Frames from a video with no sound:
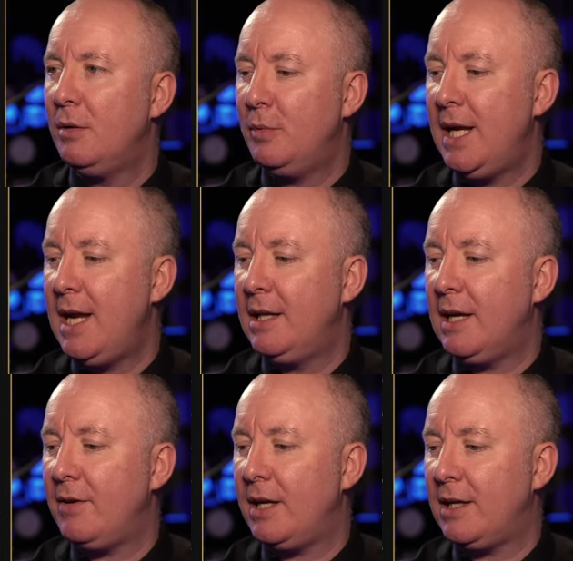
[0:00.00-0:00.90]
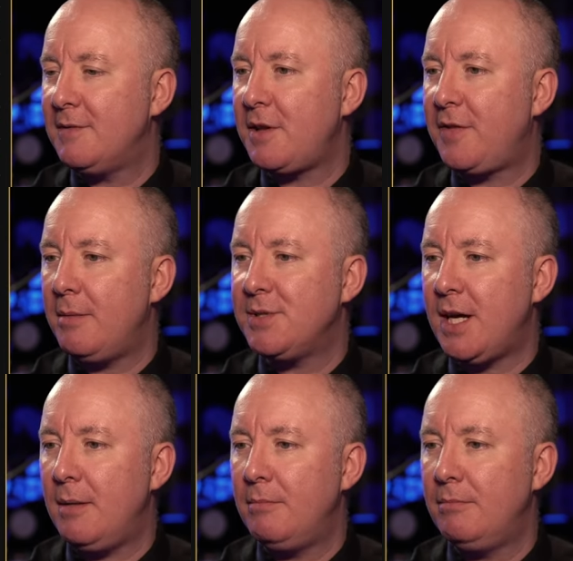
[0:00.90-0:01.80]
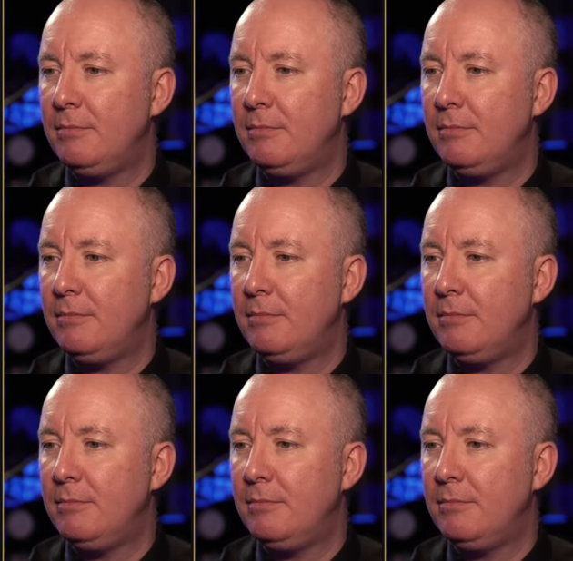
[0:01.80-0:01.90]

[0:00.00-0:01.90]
We love it. Give us a thumbs up.